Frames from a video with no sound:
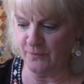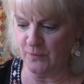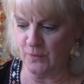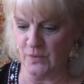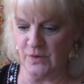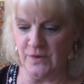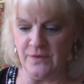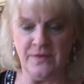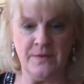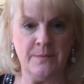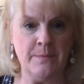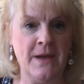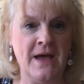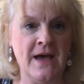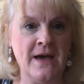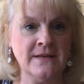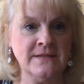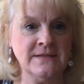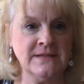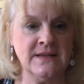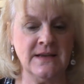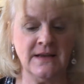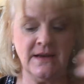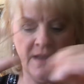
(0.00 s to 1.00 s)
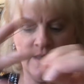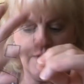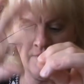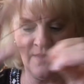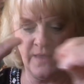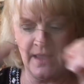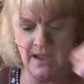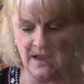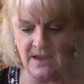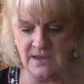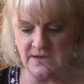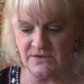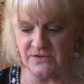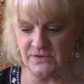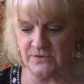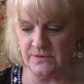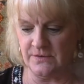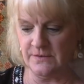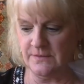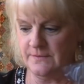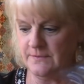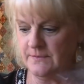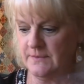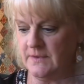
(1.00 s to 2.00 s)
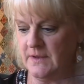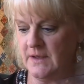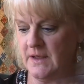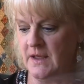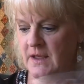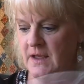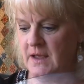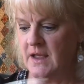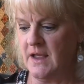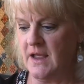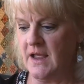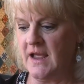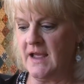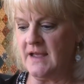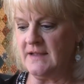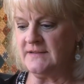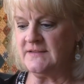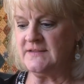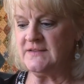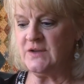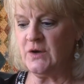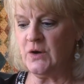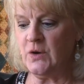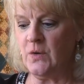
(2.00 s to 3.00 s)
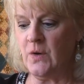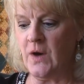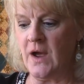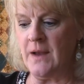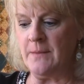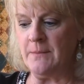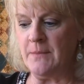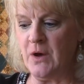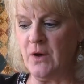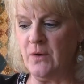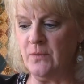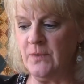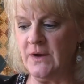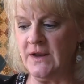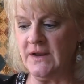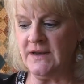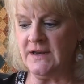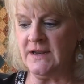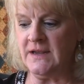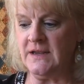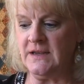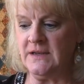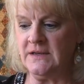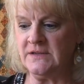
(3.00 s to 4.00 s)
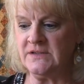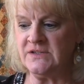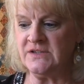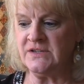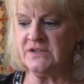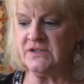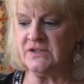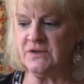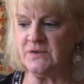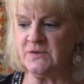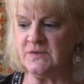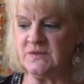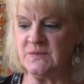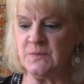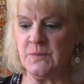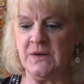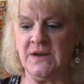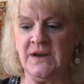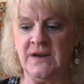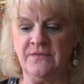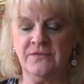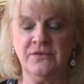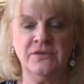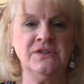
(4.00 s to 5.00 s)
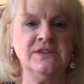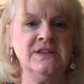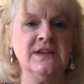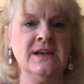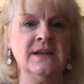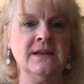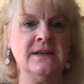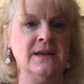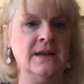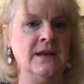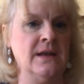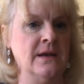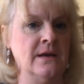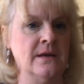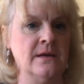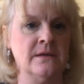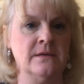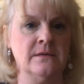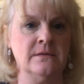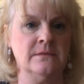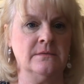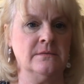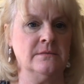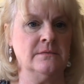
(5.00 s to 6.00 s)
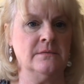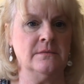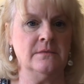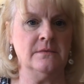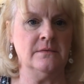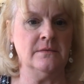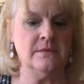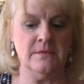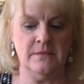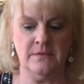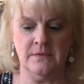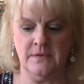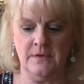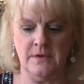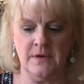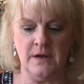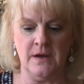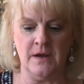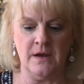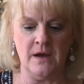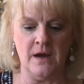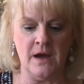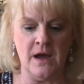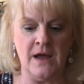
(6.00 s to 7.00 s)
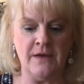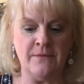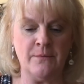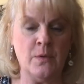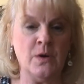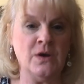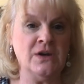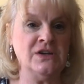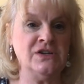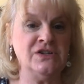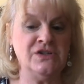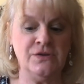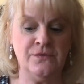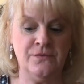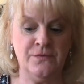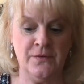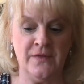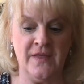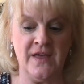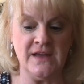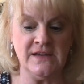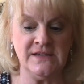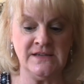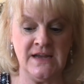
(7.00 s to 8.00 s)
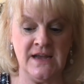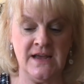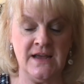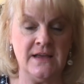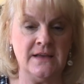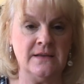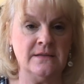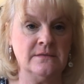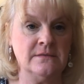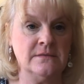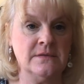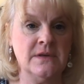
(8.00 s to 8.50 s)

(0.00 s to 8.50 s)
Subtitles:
for the basket and the handle. And so I'm all ready to use whatever technique I want to do for that day.